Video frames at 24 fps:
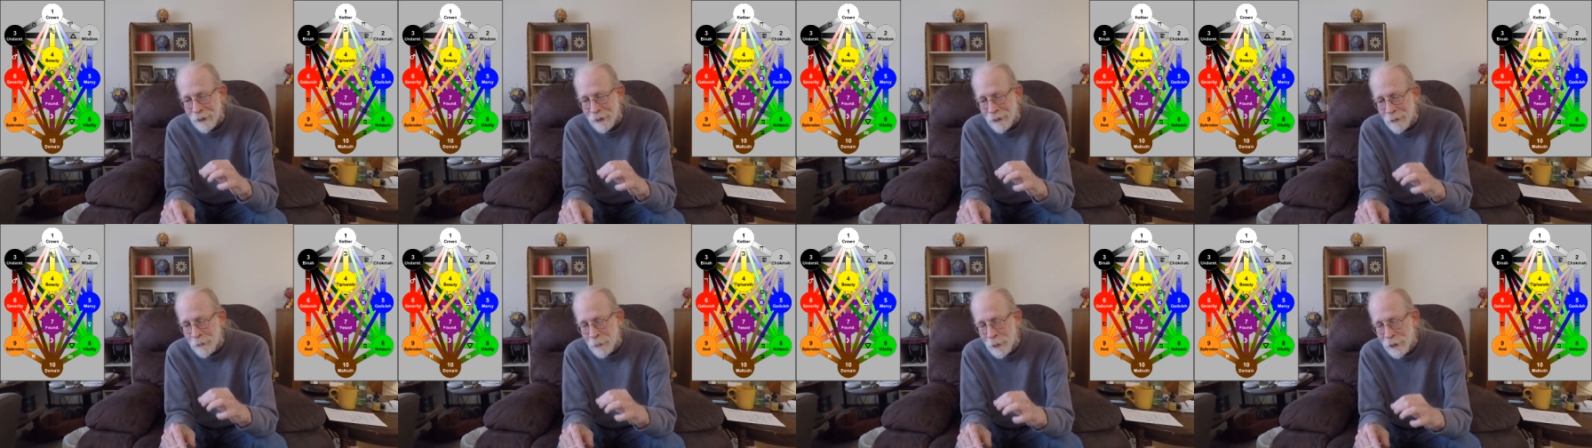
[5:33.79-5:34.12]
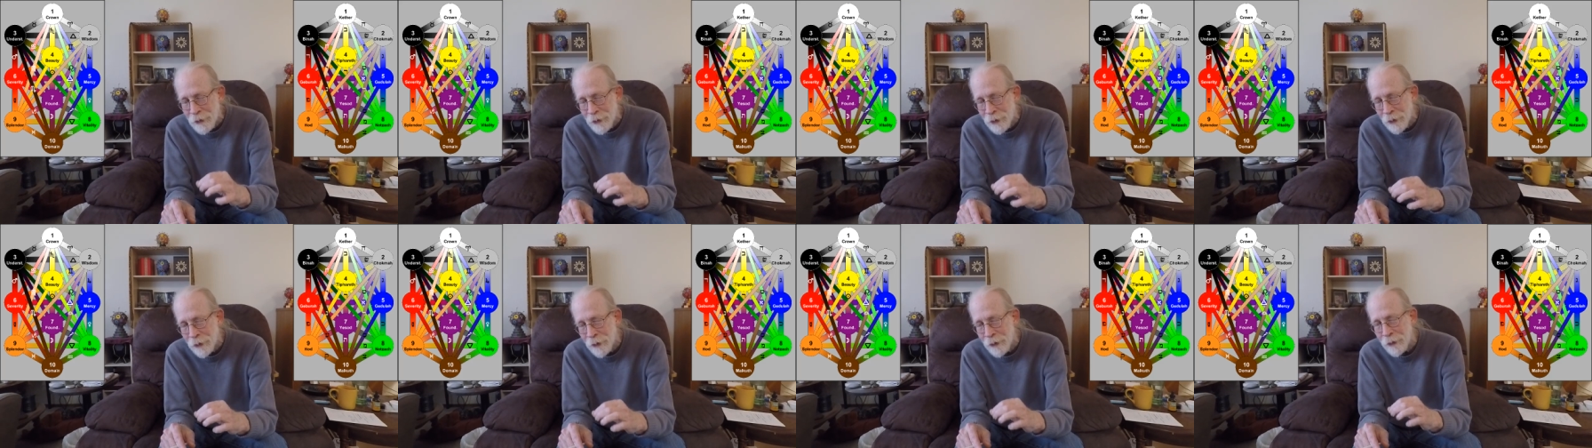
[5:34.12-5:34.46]
the
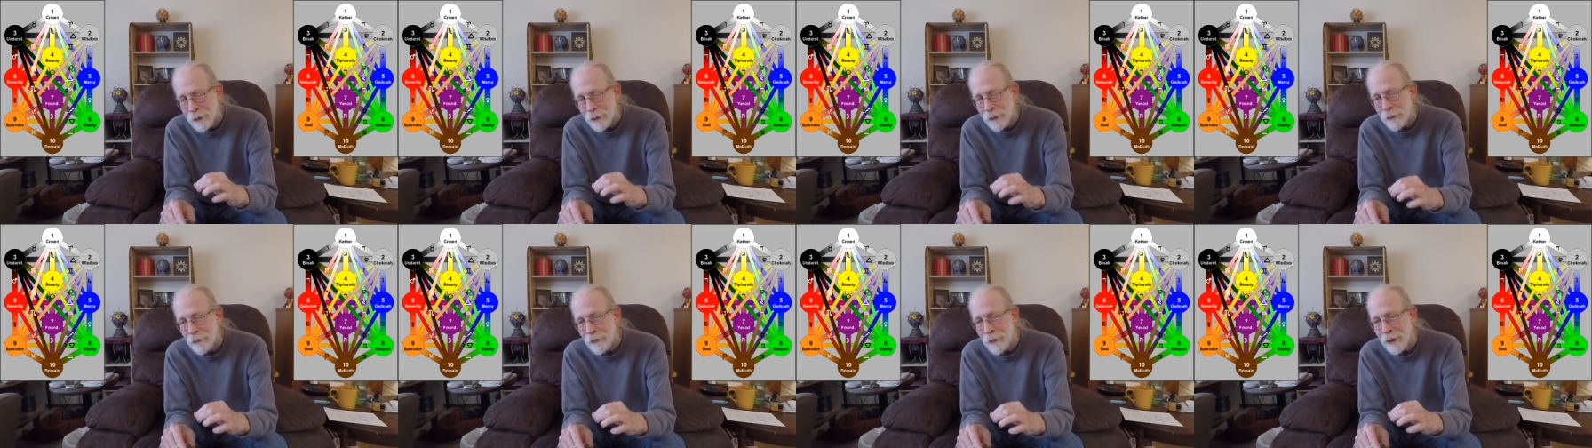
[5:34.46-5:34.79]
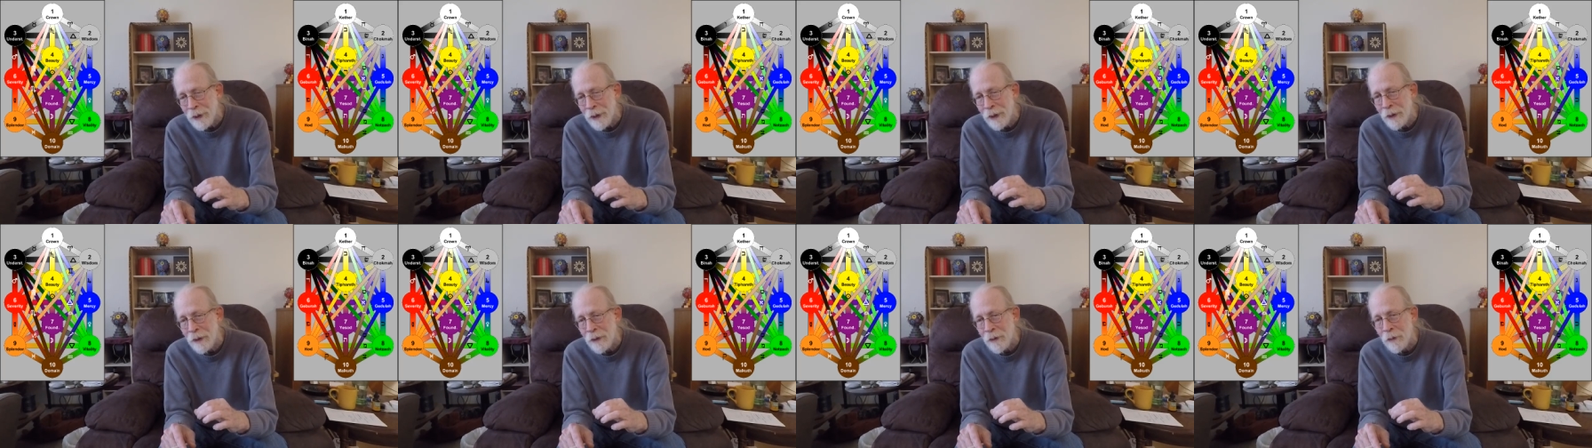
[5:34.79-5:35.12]
material
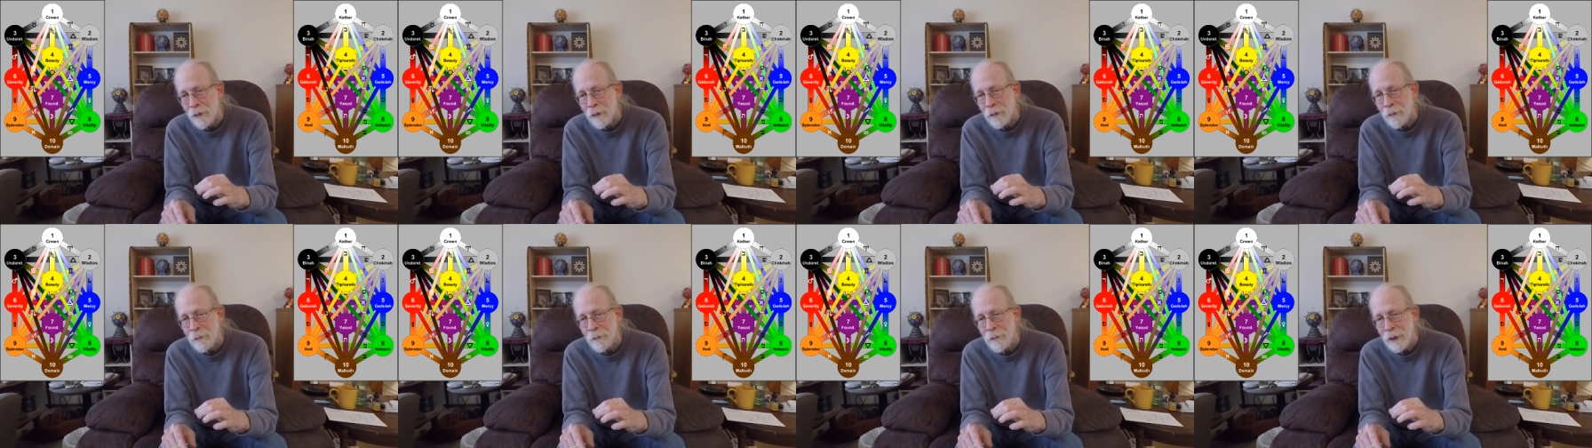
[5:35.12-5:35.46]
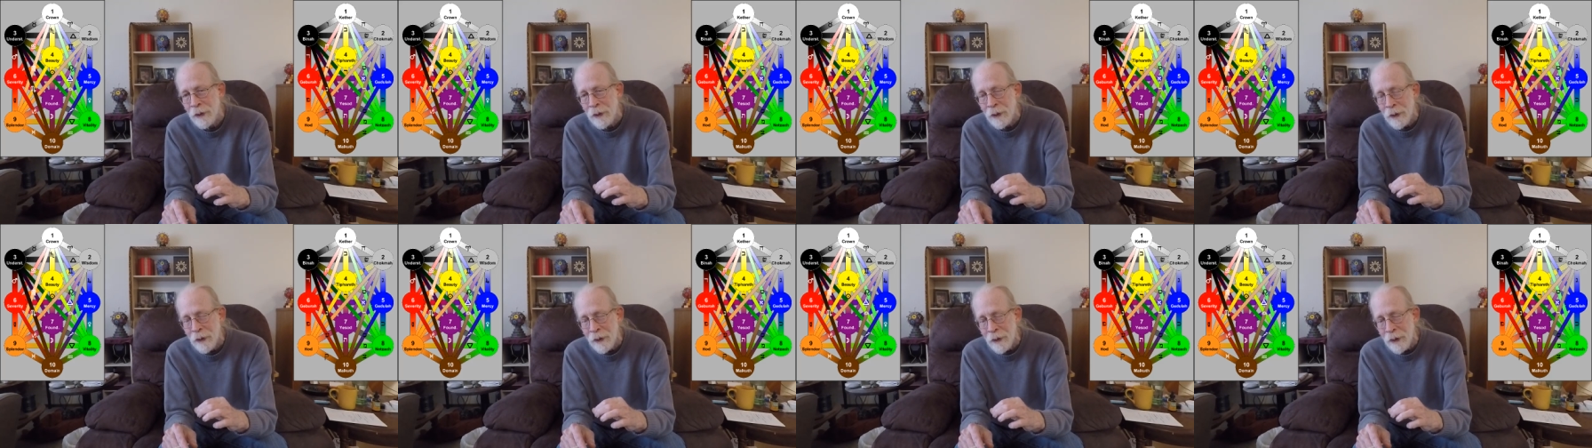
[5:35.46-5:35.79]
realm,
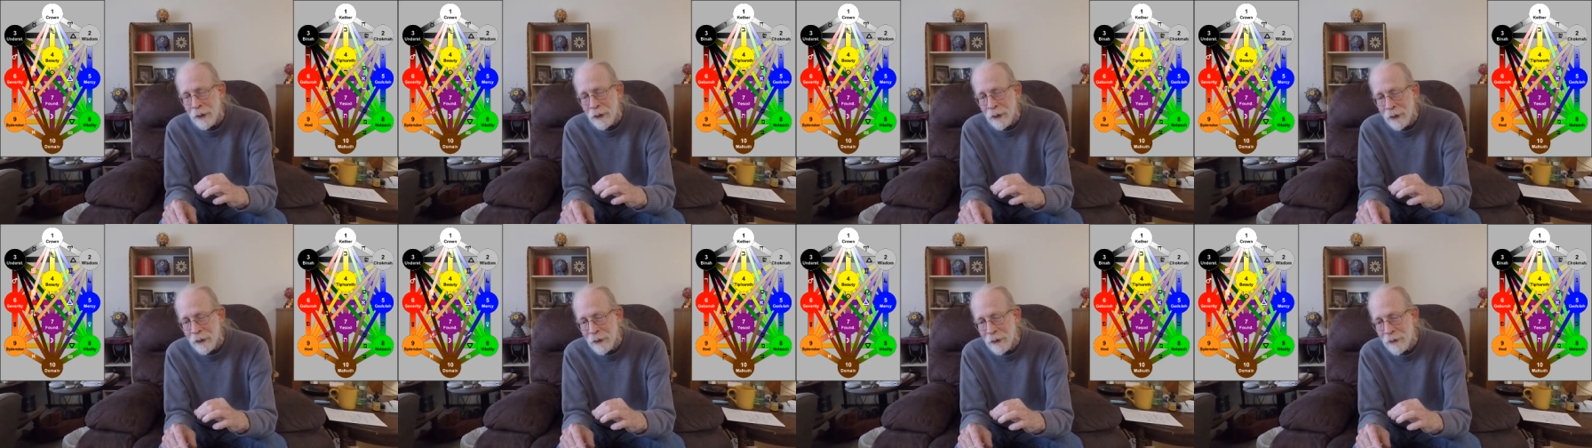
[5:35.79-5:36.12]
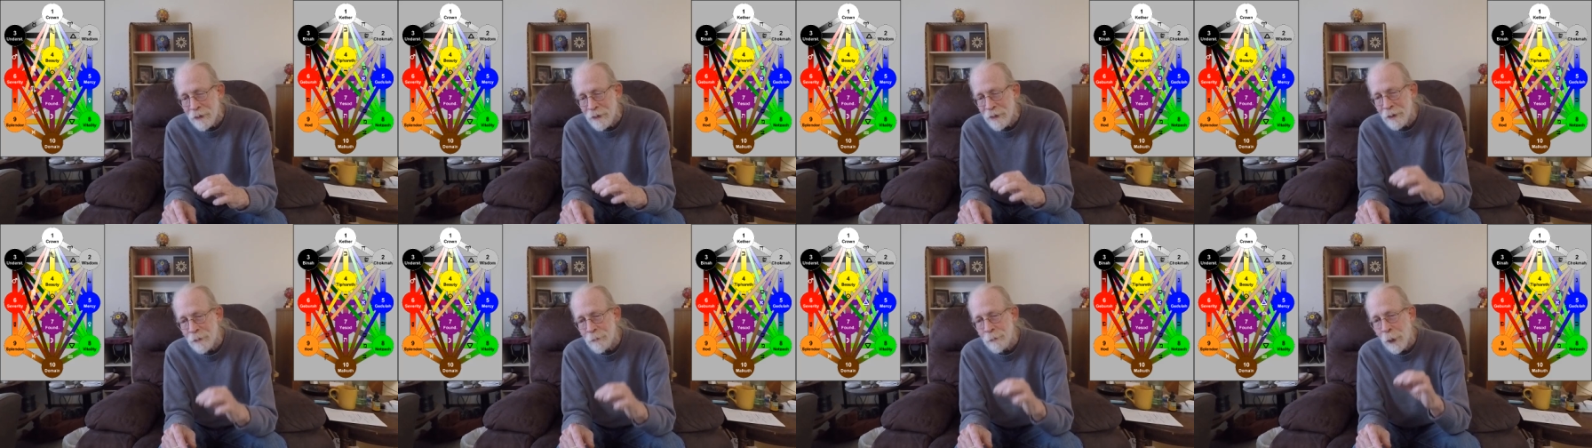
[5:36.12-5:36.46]

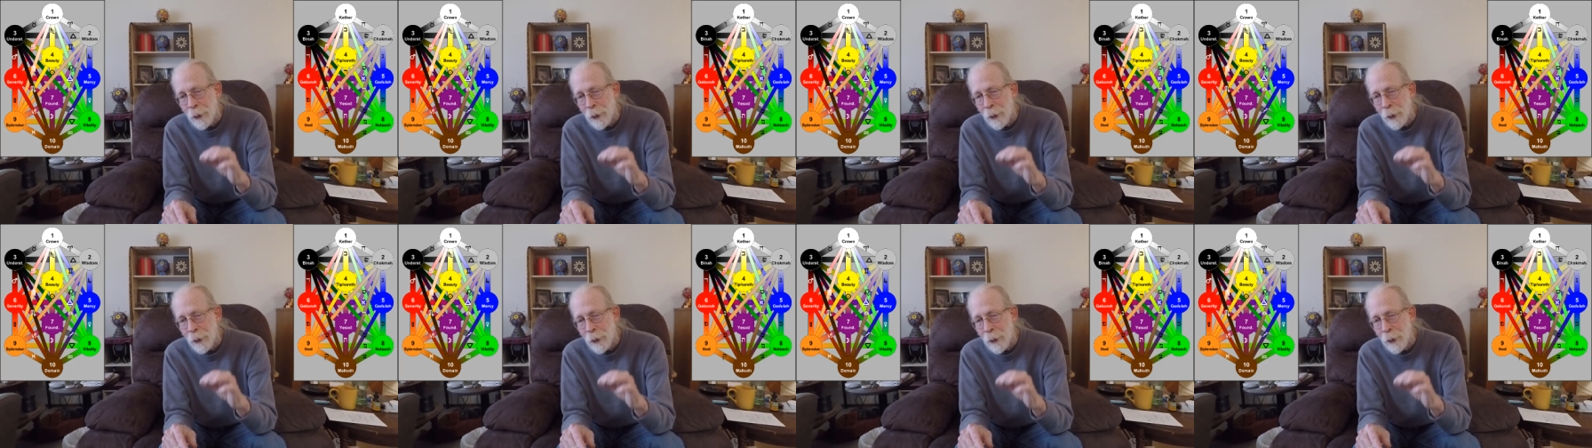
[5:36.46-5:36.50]
is it